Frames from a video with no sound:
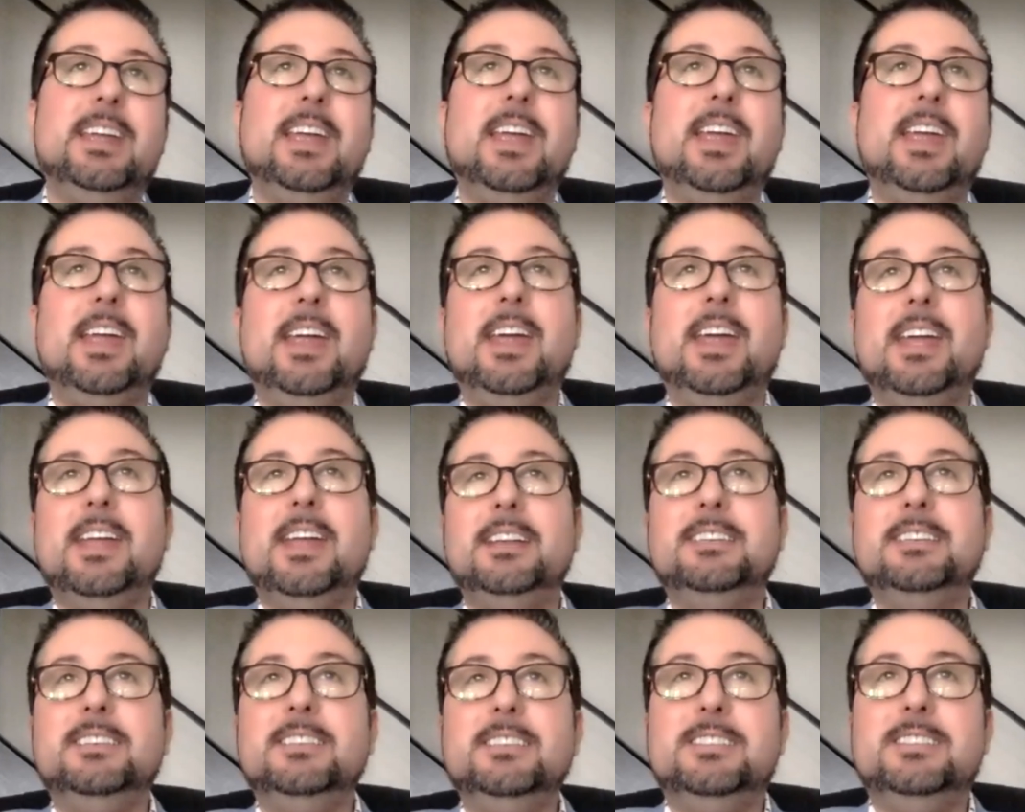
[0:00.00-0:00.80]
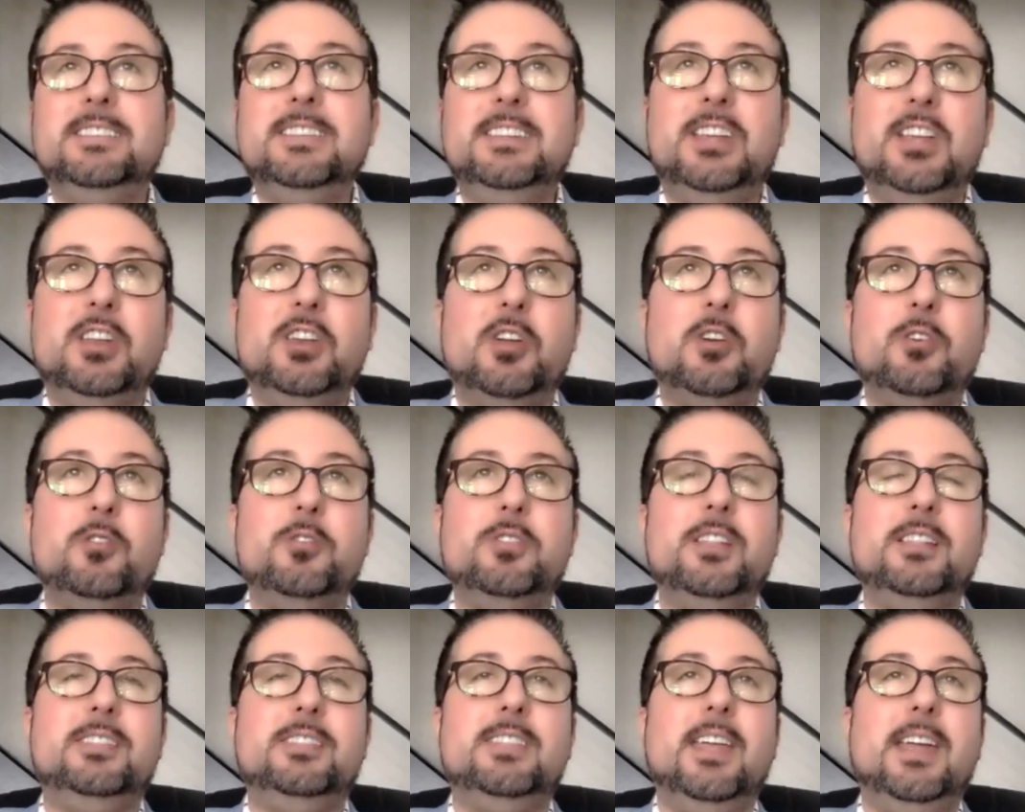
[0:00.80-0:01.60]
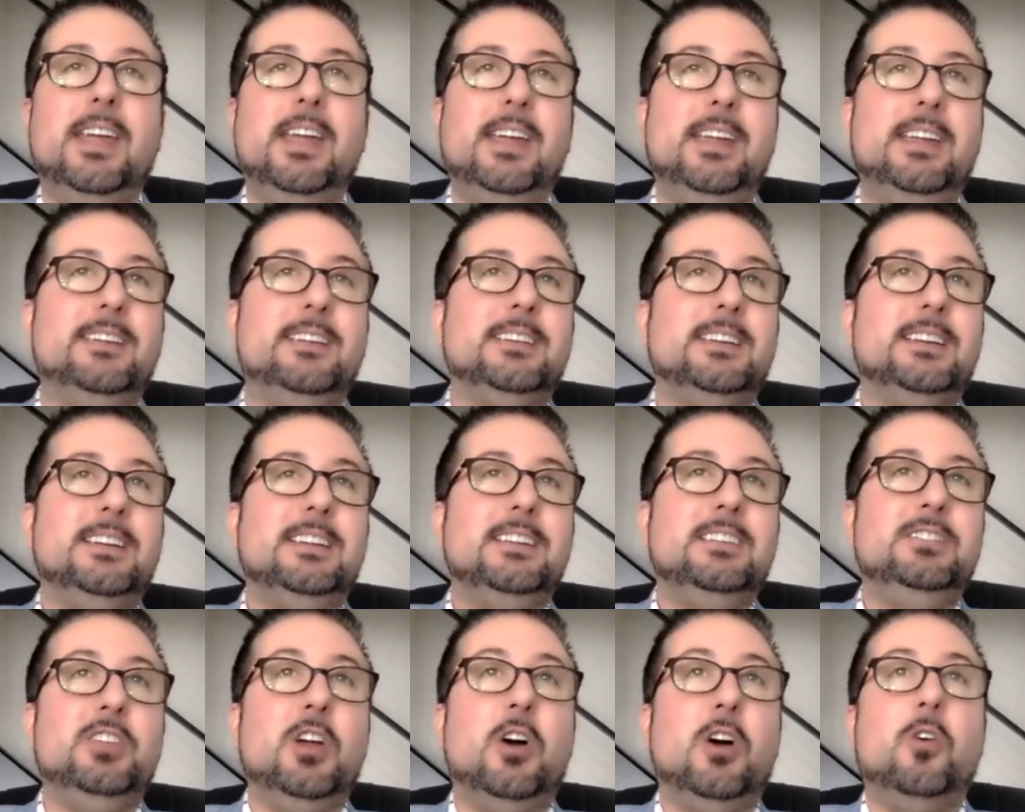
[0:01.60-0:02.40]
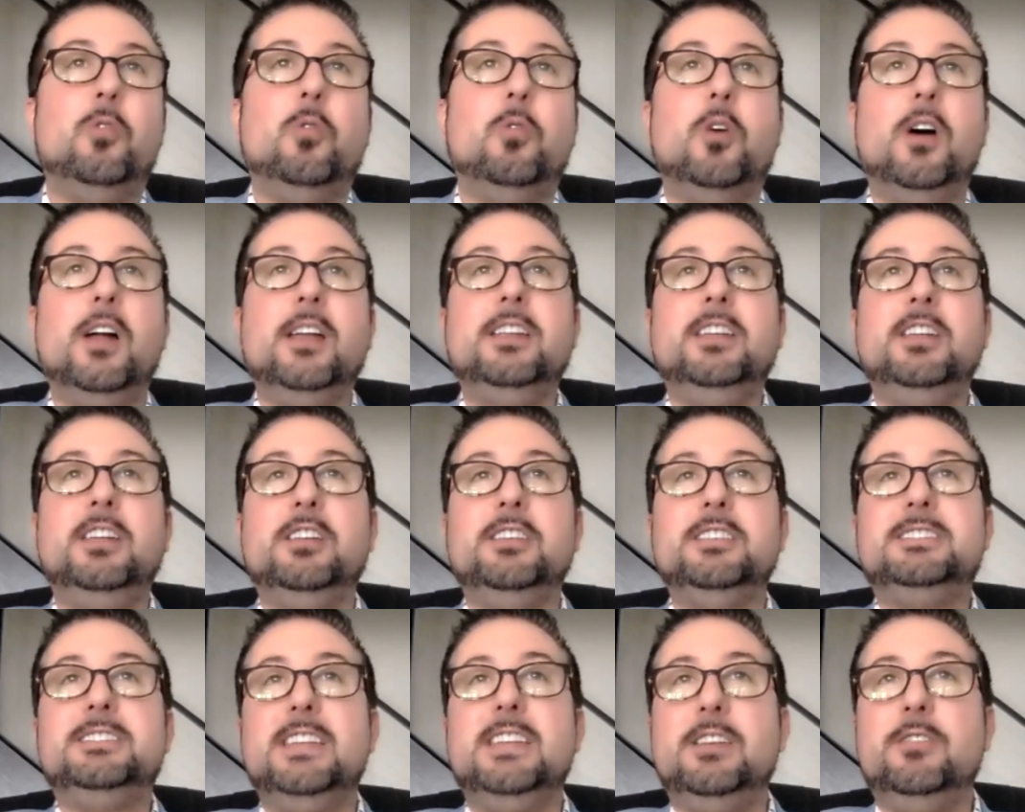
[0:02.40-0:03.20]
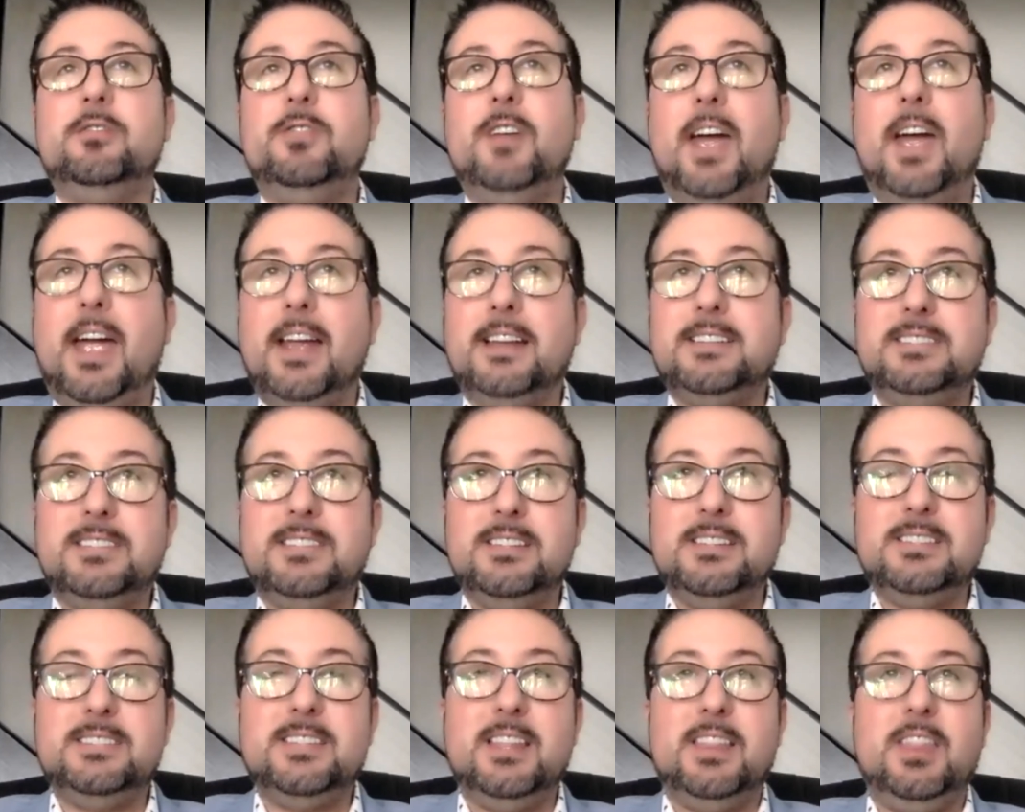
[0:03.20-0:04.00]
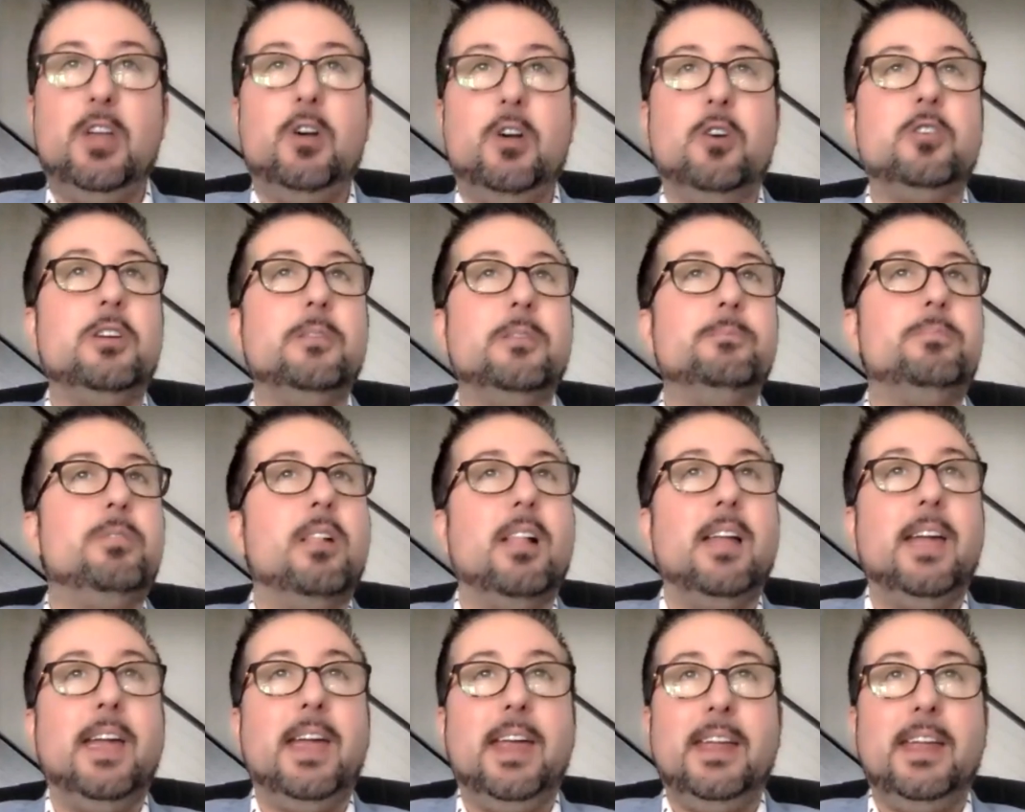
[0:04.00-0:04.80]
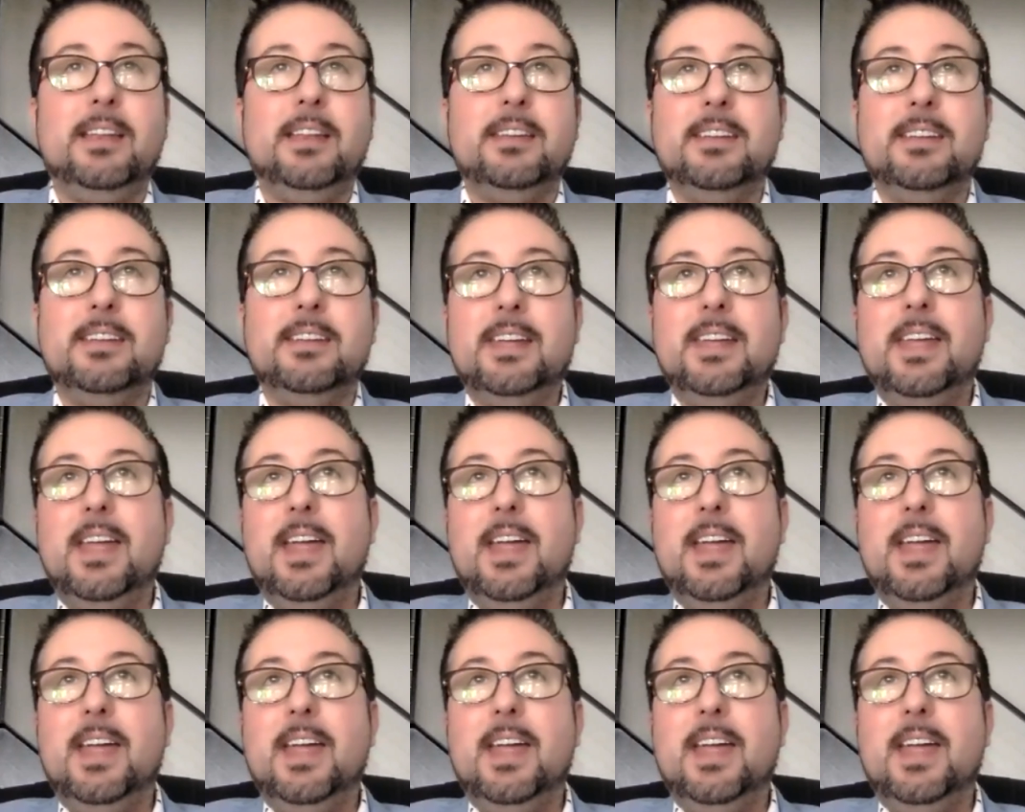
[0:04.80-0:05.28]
and that they don't want you to send faxes, and they'll complain,